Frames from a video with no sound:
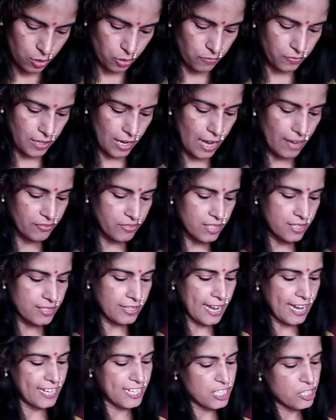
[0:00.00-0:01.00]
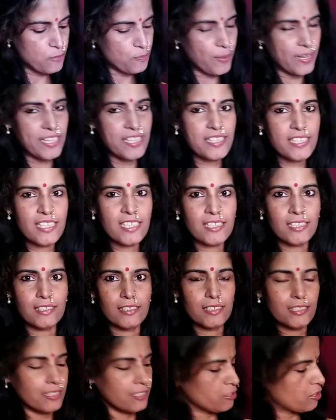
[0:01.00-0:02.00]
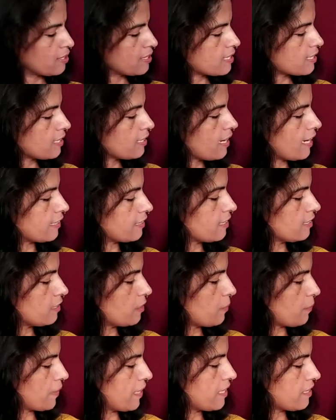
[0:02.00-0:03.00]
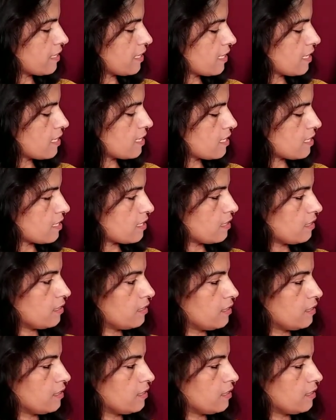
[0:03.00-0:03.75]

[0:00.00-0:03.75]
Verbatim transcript: So we have this nice painting here. As you can see, I think the painting is,